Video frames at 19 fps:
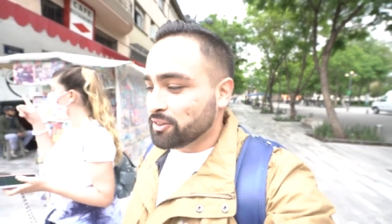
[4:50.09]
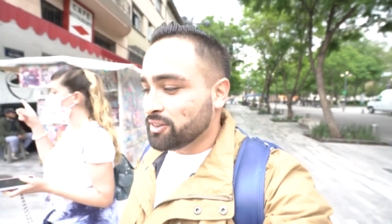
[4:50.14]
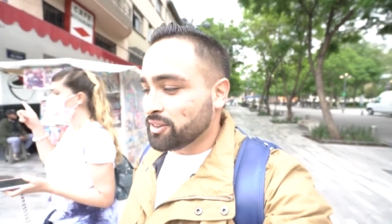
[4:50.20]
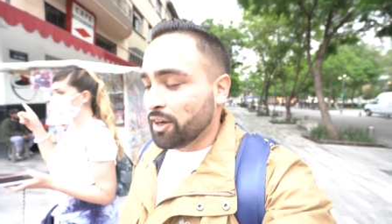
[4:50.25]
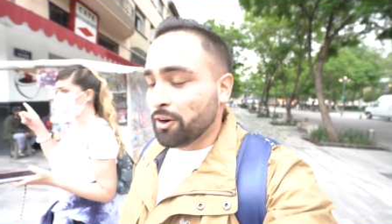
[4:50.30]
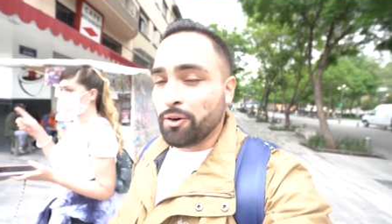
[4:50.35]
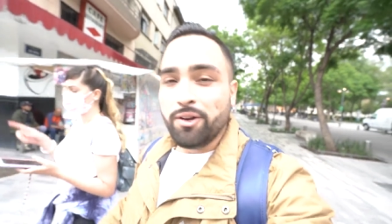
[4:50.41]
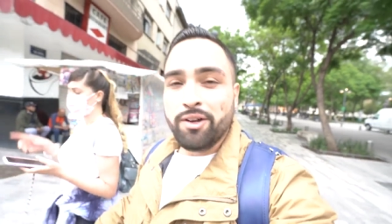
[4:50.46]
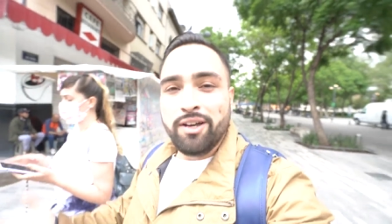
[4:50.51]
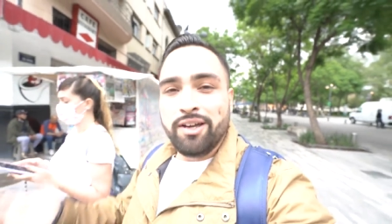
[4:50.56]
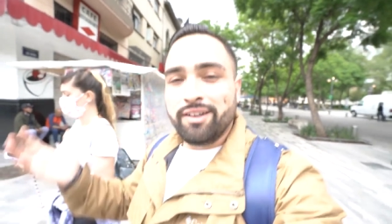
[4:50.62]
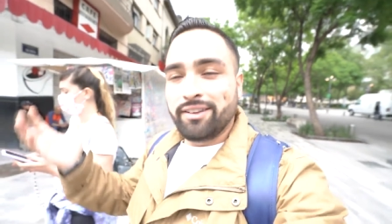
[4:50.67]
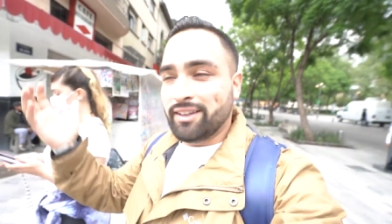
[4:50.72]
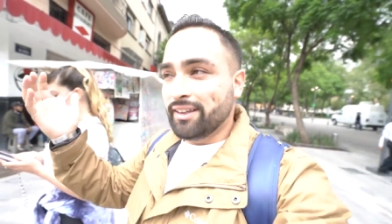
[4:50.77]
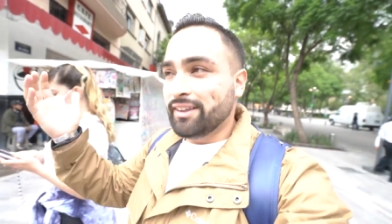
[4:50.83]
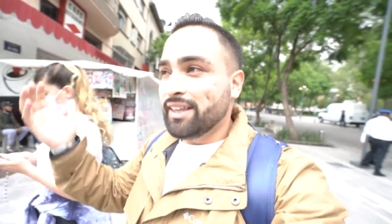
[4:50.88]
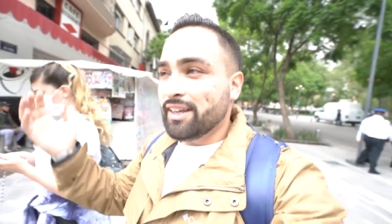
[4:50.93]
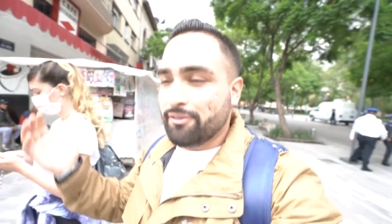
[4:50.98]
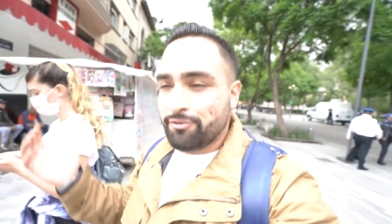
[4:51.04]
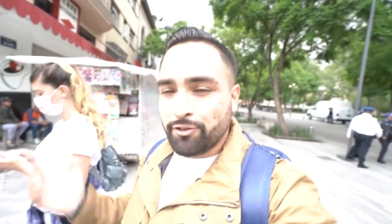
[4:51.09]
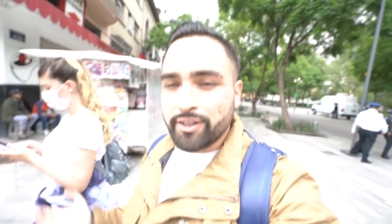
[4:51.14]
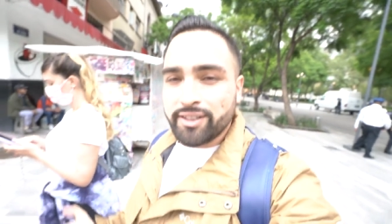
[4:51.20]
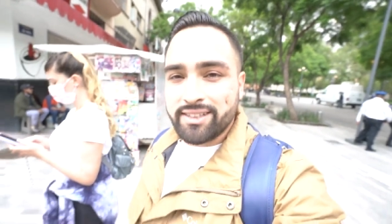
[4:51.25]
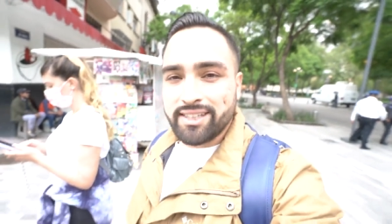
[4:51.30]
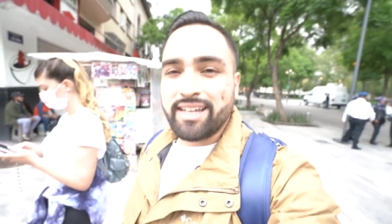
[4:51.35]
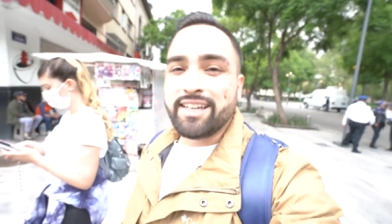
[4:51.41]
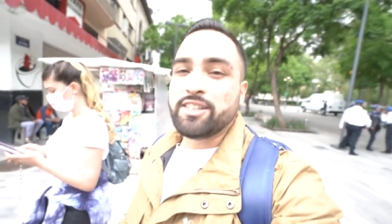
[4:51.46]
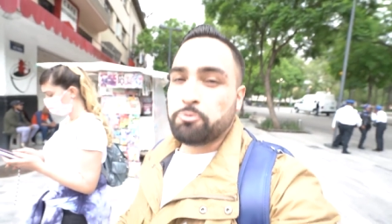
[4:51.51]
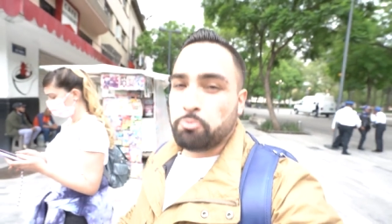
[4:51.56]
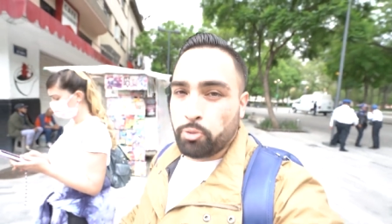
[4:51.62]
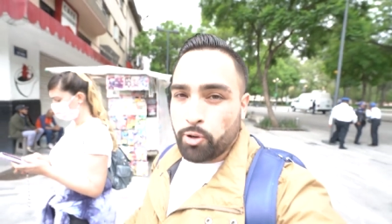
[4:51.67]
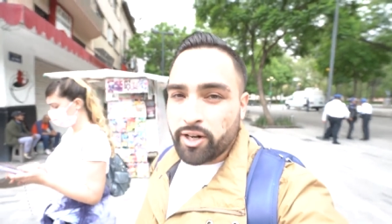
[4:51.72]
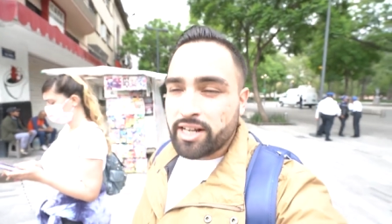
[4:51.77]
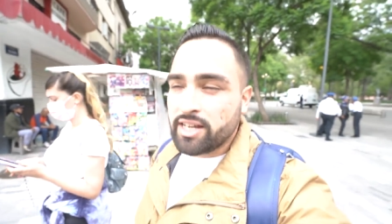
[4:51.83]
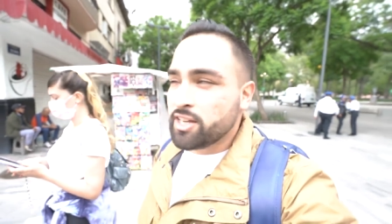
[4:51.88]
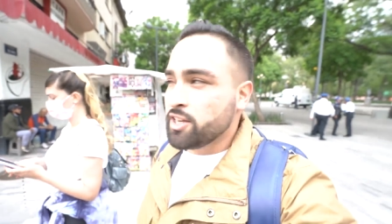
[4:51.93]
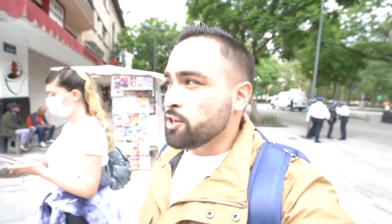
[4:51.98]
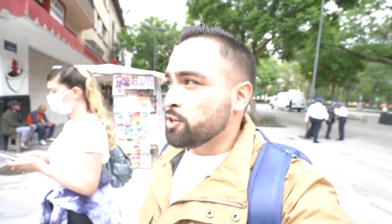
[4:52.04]
So the difference is
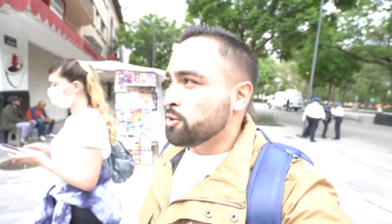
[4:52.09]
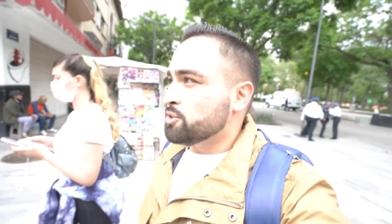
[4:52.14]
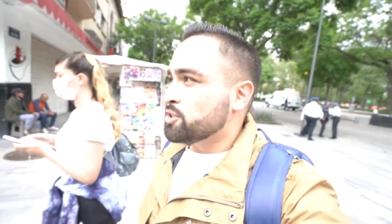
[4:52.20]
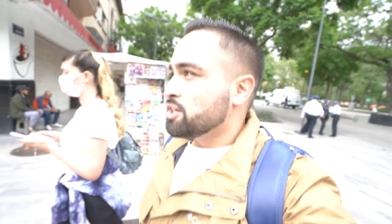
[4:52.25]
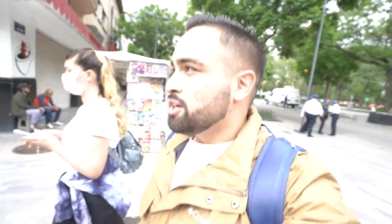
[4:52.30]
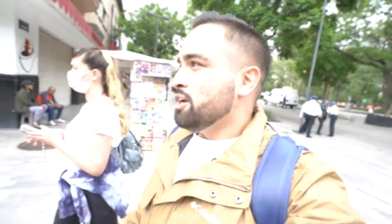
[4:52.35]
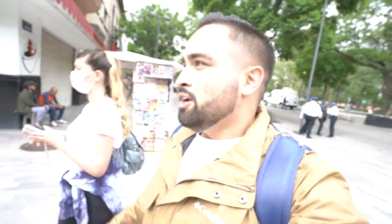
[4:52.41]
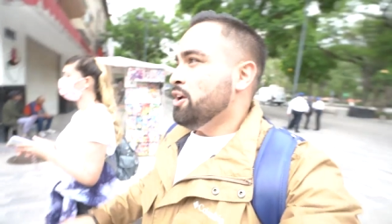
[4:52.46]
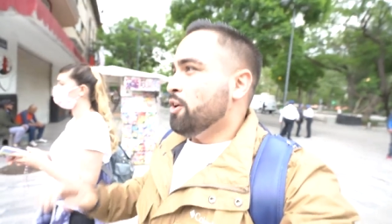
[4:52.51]
pretty huge.